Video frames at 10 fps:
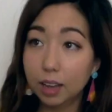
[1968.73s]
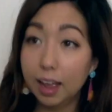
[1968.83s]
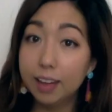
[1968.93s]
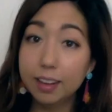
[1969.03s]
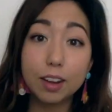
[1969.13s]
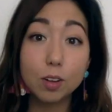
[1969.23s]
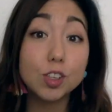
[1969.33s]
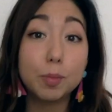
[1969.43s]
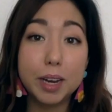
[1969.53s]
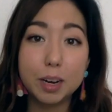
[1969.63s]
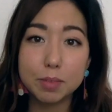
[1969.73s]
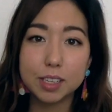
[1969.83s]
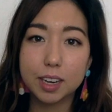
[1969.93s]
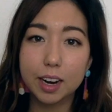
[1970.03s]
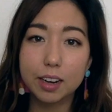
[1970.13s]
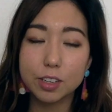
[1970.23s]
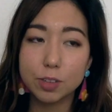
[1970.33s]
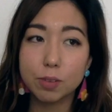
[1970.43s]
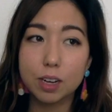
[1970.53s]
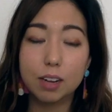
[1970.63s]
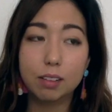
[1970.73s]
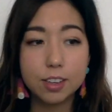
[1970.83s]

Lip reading: And that also made him scared as well.